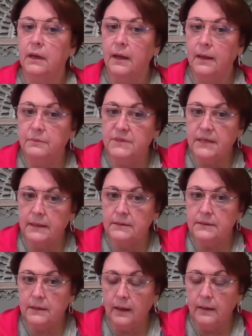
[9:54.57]
comes
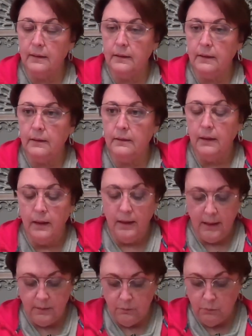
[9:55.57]
anxiety
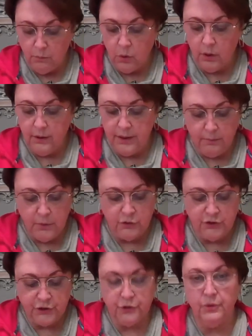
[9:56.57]
and more
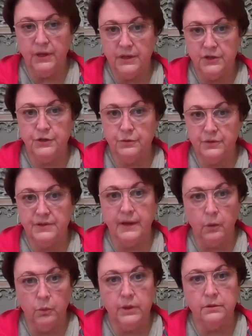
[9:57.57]
emotional issues
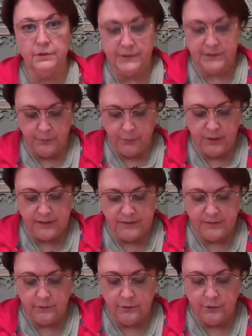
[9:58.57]
that will
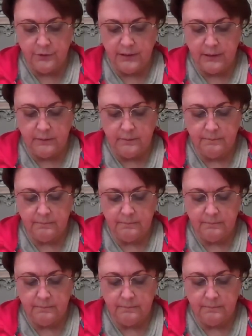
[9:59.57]
suppress learning.